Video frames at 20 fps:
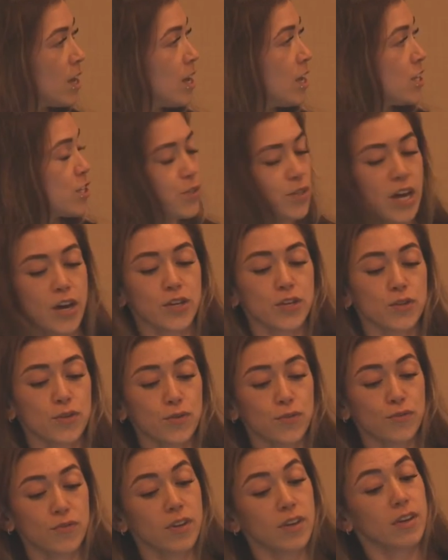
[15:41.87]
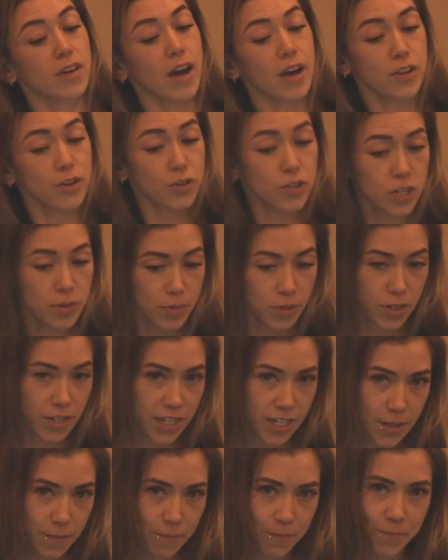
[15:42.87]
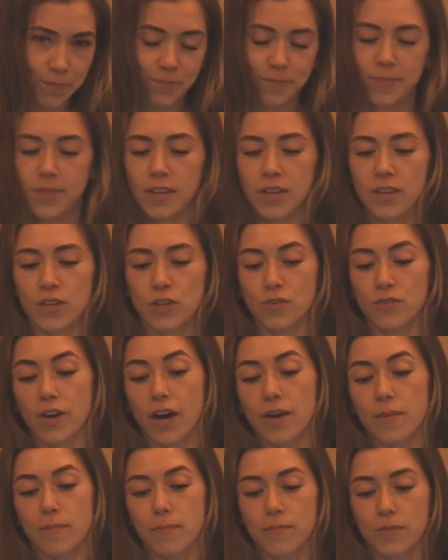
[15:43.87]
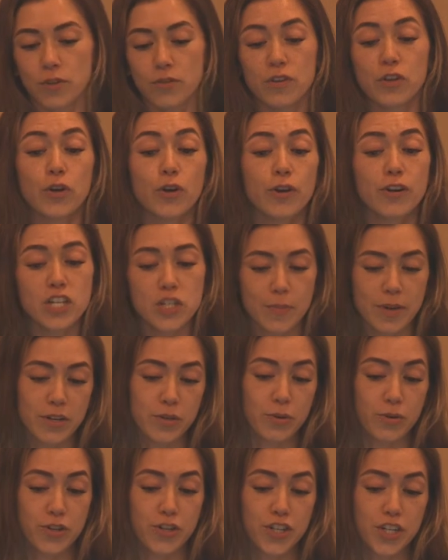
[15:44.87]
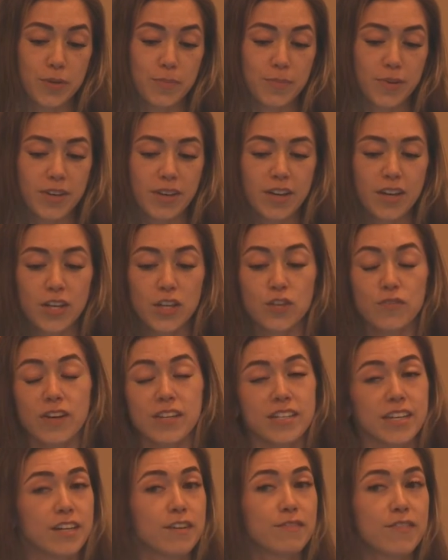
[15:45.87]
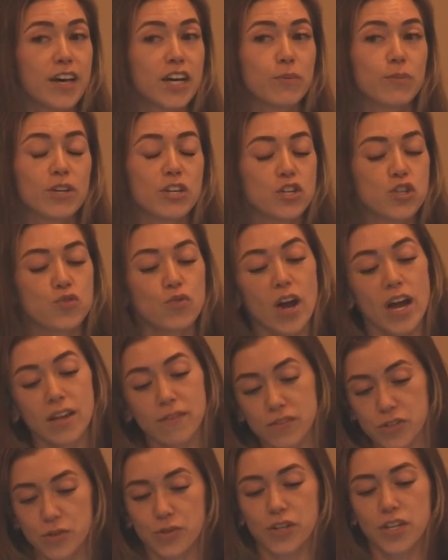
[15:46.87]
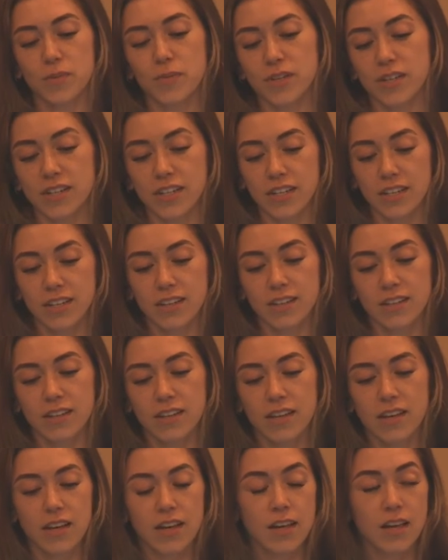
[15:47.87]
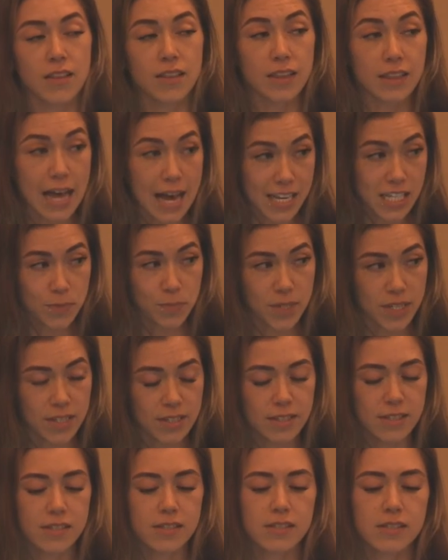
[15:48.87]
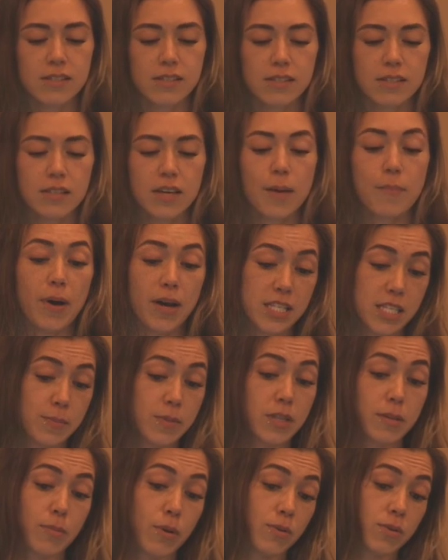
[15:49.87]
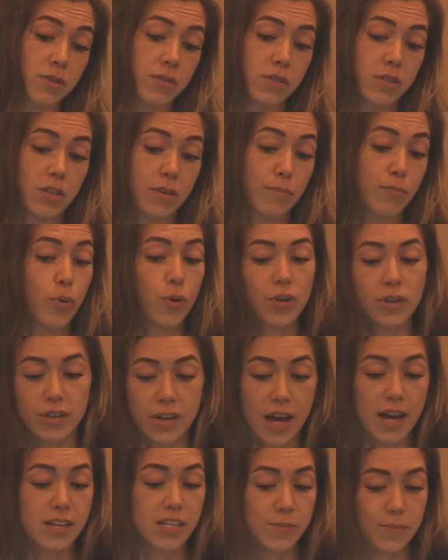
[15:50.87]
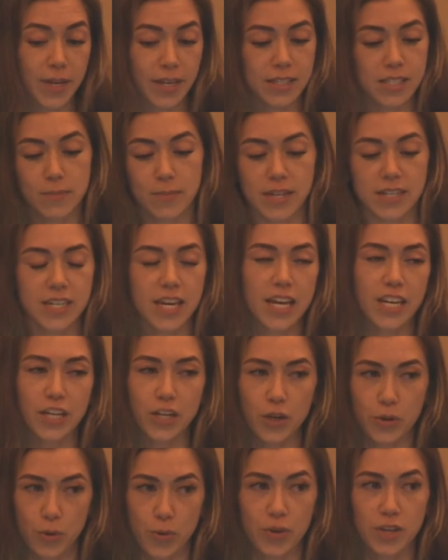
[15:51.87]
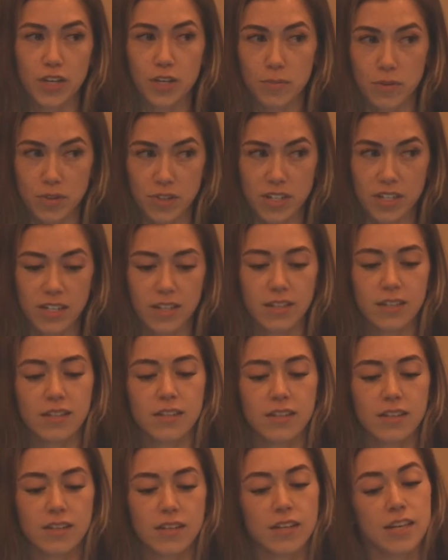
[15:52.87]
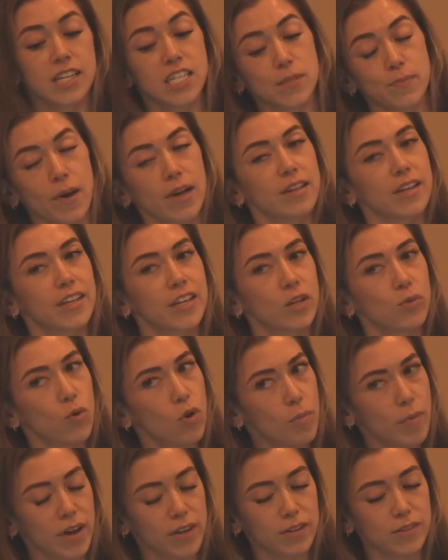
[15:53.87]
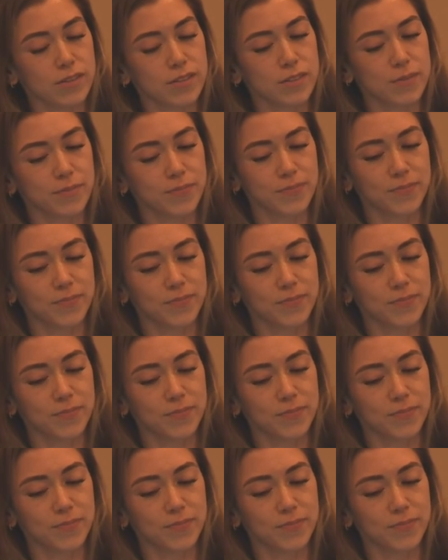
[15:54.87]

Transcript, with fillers: So now you've got your community, you've, got, you've encouraged mentorship, You've identified what drives your community. The last piece, possibly the most important aspect to maintaining a growing community, is spotlighting role models.